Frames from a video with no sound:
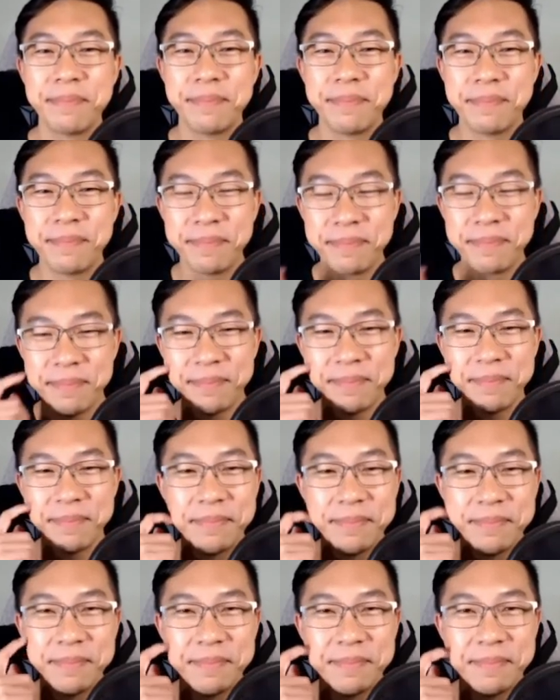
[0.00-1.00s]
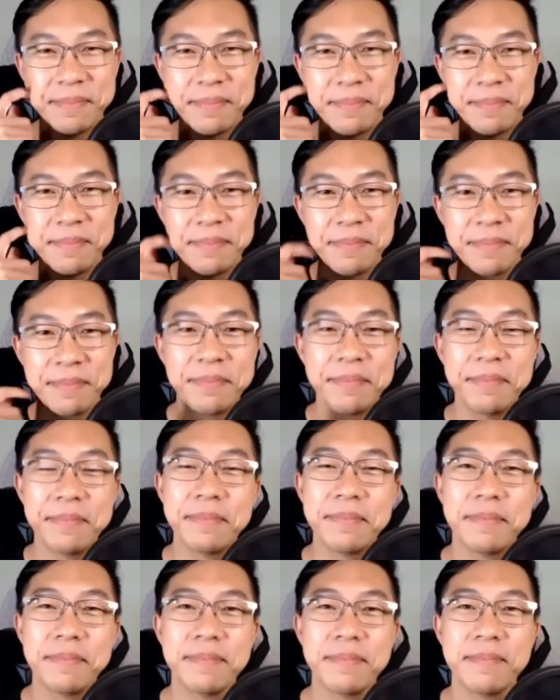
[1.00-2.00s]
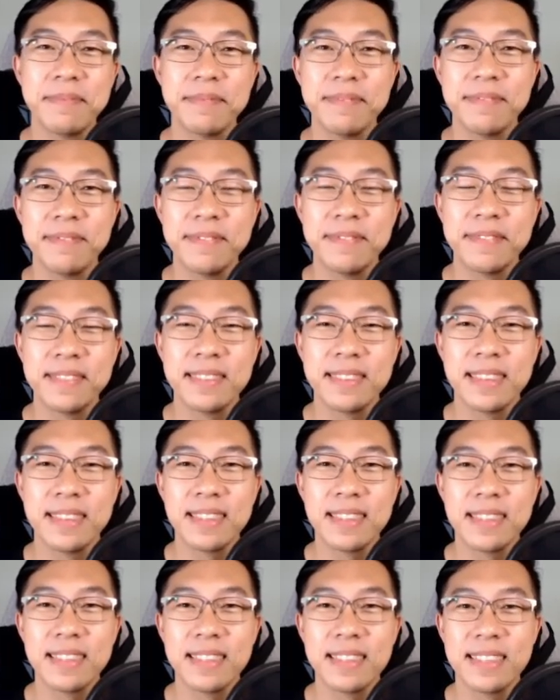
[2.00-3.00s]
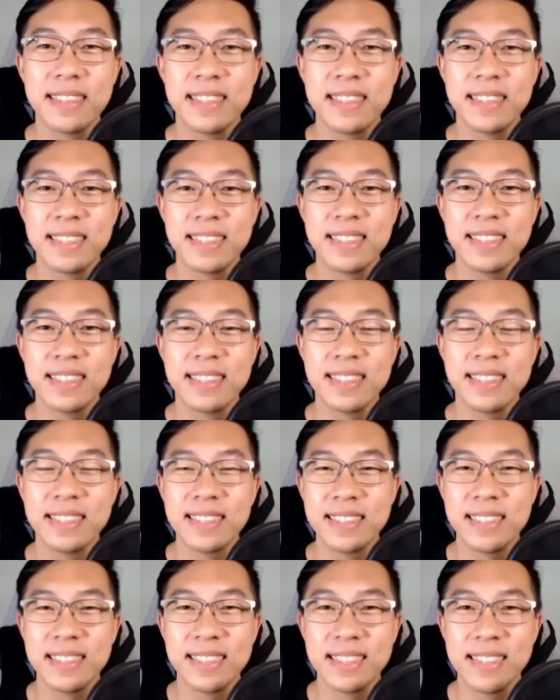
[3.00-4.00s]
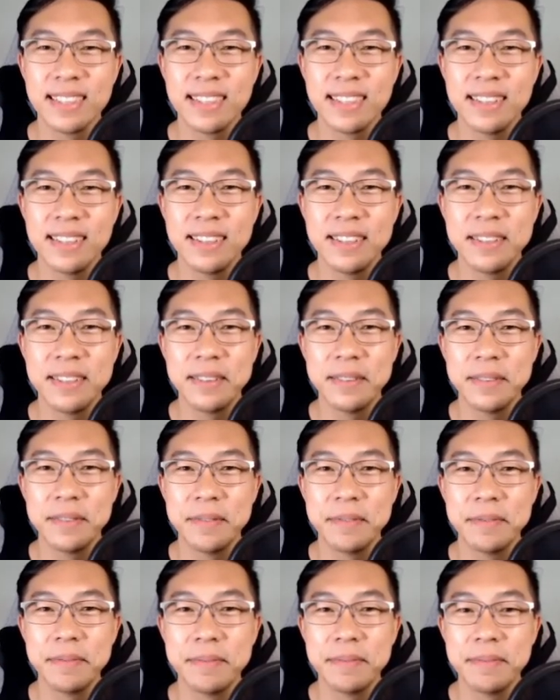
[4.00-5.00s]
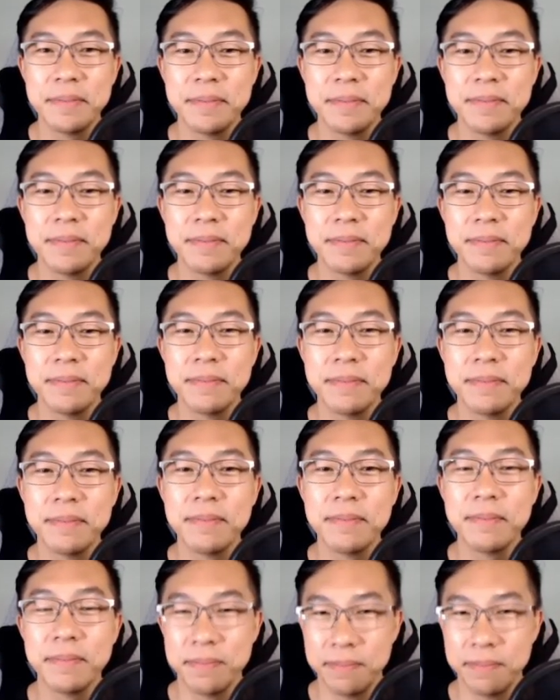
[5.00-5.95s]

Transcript: The person shown says nothing.